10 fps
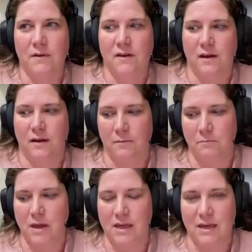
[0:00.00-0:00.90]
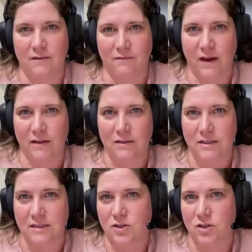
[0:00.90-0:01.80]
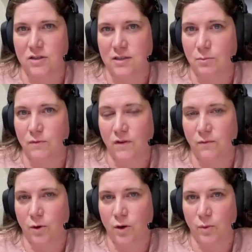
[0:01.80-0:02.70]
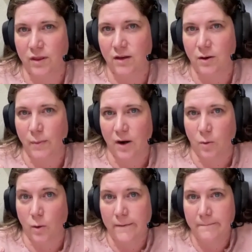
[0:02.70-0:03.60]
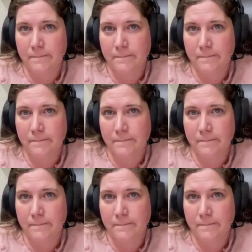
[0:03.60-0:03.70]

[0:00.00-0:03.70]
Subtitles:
at making final decisions and moving forward with it no matter what.